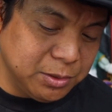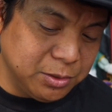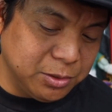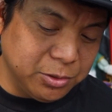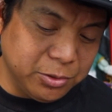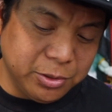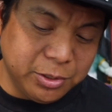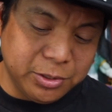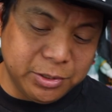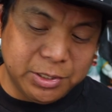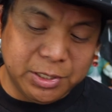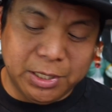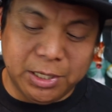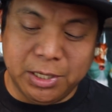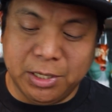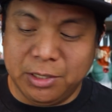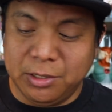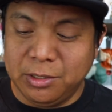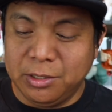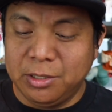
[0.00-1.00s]
So there's
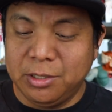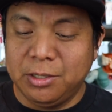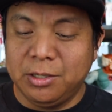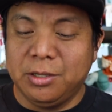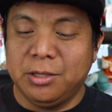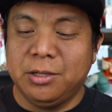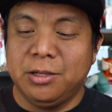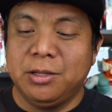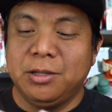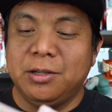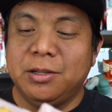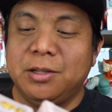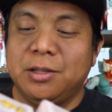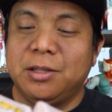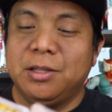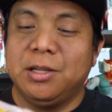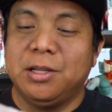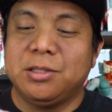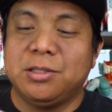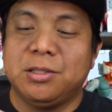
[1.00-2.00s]
that.
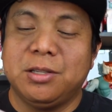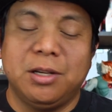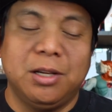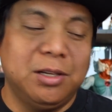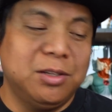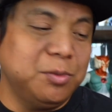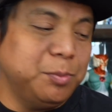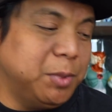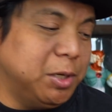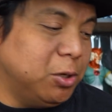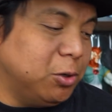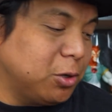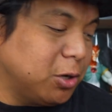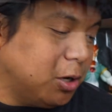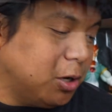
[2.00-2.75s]
That's today's mail